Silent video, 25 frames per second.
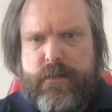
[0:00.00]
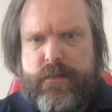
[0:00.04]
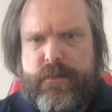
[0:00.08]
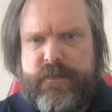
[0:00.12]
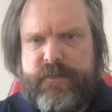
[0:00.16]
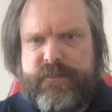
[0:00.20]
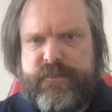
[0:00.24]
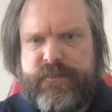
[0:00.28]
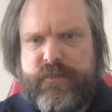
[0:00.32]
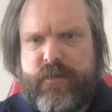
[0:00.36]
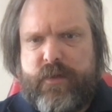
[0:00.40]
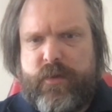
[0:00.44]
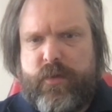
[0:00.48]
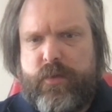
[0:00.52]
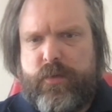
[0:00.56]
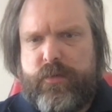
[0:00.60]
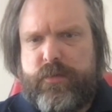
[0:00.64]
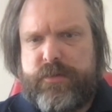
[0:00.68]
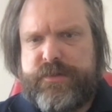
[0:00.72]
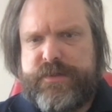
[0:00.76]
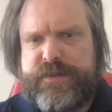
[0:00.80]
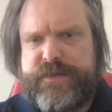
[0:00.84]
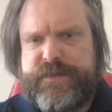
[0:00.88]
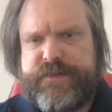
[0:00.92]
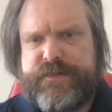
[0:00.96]
So
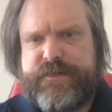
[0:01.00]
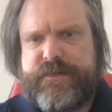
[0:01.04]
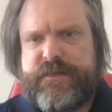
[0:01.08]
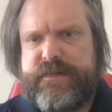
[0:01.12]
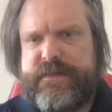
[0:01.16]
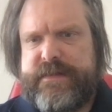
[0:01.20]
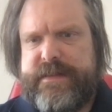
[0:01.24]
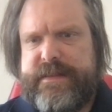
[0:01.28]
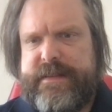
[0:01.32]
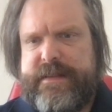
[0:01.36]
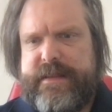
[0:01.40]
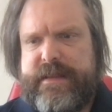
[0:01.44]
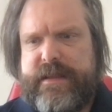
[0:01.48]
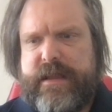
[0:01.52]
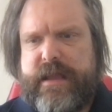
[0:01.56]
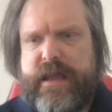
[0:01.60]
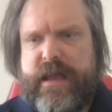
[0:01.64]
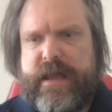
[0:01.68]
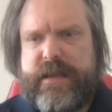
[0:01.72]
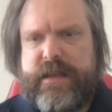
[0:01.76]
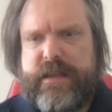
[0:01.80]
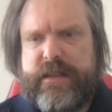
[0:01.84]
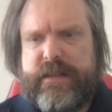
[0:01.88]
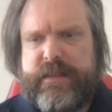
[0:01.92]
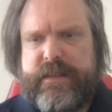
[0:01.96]
just
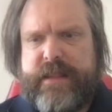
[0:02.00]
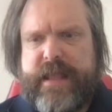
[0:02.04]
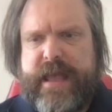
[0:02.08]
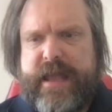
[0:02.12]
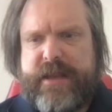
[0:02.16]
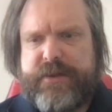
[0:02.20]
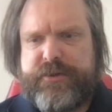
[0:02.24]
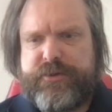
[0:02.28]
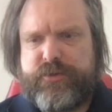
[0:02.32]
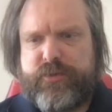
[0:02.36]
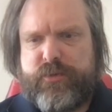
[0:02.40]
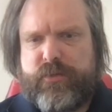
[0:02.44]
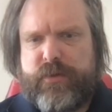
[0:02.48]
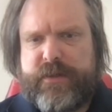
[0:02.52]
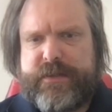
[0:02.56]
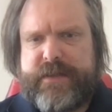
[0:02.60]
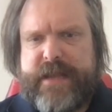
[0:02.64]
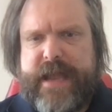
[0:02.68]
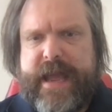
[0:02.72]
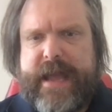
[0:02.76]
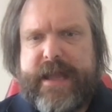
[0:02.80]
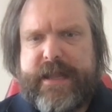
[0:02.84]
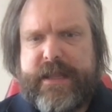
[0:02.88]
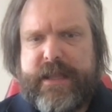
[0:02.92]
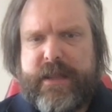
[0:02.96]
kind of natural
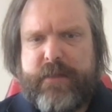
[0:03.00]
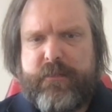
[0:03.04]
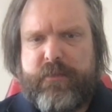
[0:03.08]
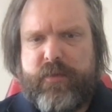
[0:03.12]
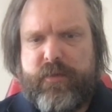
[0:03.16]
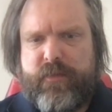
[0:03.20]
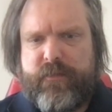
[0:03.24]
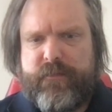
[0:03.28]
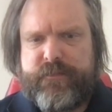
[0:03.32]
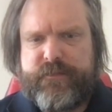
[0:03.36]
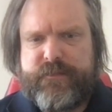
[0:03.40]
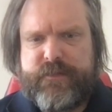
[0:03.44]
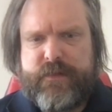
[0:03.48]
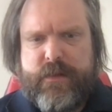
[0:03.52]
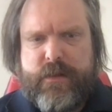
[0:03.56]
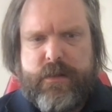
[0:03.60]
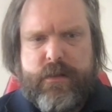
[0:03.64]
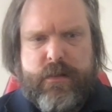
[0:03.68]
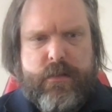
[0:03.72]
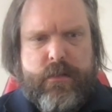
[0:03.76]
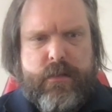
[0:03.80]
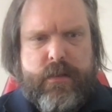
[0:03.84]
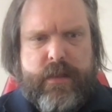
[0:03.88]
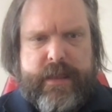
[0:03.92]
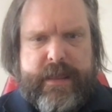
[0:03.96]
attacking moves.
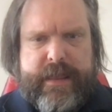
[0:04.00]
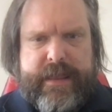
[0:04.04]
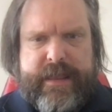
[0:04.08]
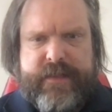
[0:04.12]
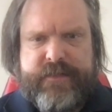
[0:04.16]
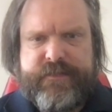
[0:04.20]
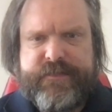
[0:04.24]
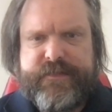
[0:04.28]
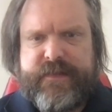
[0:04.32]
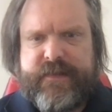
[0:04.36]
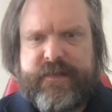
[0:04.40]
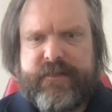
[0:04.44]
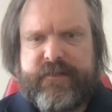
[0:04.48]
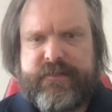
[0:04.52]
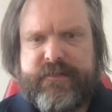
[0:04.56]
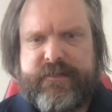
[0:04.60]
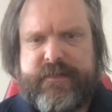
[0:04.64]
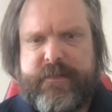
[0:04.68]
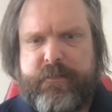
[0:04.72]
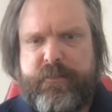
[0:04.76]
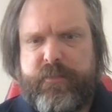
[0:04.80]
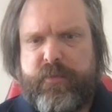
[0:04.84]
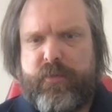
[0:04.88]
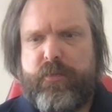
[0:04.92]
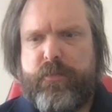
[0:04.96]
E6,
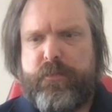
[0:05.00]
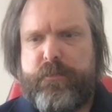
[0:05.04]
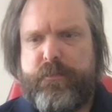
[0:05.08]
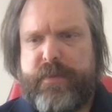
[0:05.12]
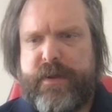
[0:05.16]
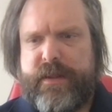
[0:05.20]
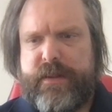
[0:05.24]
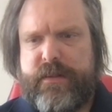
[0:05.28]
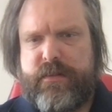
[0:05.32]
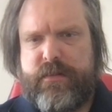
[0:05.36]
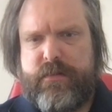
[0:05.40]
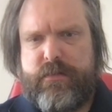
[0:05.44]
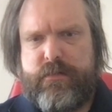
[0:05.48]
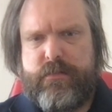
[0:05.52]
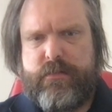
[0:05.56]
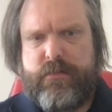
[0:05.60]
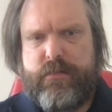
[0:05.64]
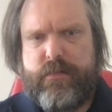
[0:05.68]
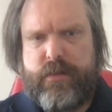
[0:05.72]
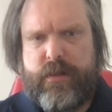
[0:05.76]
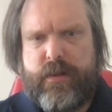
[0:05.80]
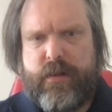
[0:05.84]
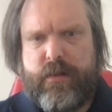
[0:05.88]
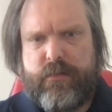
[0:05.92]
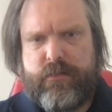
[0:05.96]
simple, but
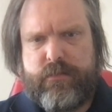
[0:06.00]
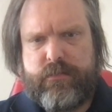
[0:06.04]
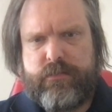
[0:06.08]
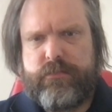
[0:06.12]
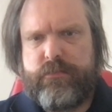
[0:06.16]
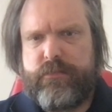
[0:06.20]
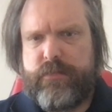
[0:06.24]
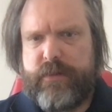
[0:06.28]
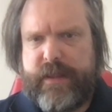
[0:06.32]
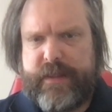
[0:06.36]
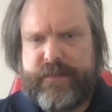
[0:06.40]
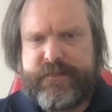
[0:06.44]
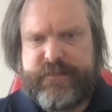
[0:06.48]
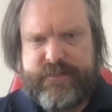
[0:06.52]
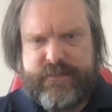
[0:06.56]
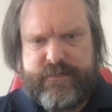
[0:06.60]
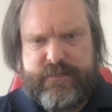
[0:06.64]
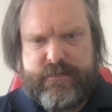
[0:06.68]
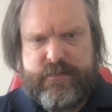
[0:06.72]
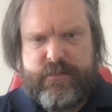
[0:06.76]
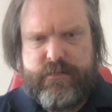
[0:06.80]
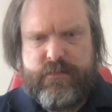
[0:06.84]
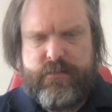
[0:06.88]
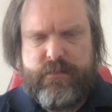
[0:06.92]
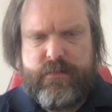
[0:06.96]
gets
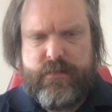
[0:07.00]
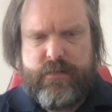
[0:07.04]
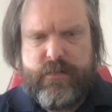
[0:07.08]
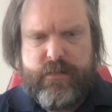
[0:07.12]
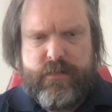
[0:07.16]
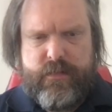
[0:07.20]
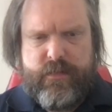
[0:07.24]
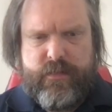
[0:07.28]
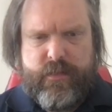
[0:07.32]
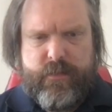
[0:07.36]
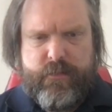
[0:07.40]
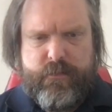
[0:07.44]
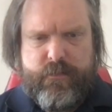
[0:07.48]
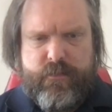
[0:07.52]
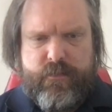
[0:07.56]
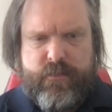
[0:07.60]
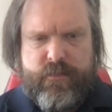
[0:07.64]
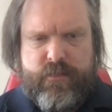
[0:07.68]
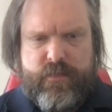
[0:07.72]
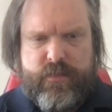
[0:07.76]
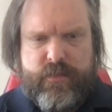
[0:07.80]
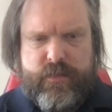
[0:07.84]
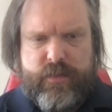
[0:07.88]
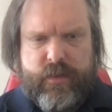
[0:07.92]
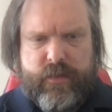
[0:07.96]
the
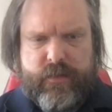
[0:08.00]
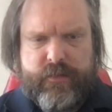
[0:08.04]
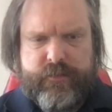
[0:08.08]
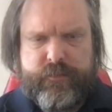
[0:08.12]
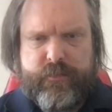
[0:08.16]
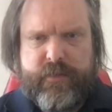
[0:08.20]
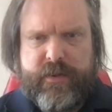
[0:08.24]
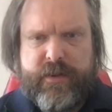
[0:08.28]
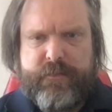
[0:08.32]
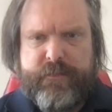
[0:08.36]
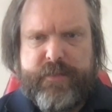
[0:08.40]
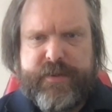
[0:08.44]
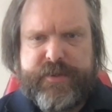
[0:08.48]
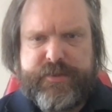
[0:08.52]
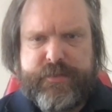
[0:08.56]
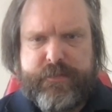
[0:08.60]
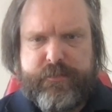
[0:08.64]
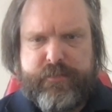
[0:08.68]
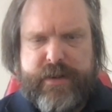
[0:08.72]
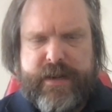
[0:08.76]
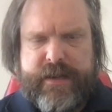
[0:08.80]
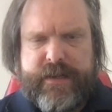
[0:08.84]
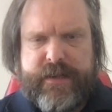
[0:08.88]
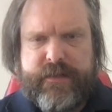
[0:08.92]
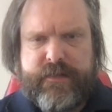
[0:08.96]
dark squared bishop
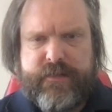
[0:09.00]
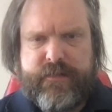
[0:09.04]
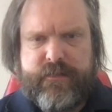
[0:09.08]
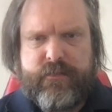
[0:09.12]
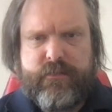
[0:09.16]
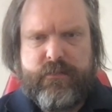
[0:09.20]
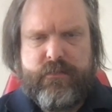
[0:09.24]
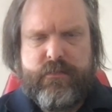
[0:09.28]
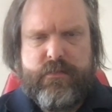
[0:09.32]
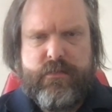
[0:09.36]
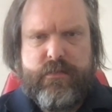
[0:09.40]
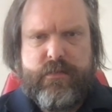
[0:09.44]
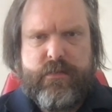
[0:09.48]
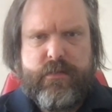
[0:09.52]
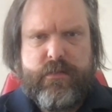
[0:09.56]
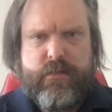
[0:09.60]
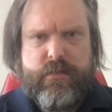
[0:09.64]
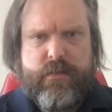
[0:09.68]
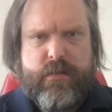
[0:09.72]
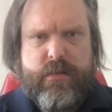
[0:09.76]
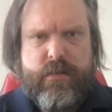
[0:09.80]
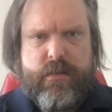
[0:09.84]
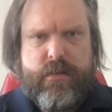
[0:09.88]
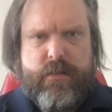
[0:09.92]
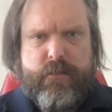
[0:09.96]
ready to
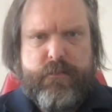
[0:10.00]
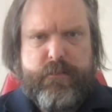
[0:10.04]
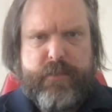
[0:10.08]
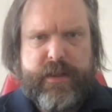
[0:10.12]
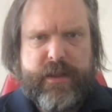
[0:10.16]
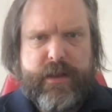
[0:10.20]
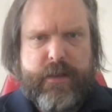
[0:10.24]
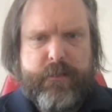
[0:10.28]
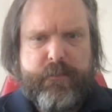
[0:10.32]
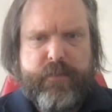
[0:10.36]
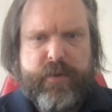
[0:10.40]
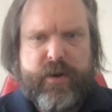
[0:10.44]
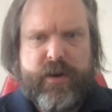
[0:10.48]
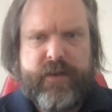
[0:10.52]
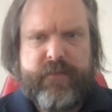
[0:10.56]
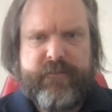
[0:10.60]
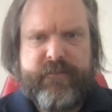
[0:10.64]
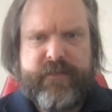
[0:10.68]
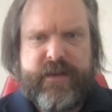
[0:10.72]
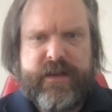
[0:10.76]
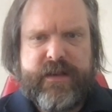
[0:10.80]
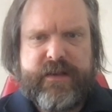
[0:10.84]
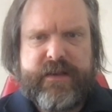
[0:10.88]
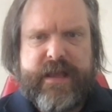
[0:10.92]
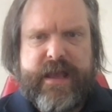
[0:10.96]
become part of
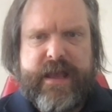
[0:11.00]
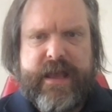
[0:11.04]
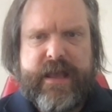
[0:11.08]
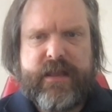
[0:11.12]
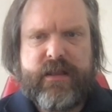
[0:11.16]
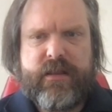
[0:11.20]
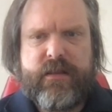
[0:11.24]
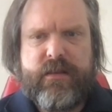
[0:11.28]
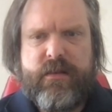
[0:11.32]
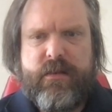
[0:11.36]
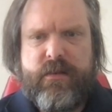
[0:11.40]
an attack.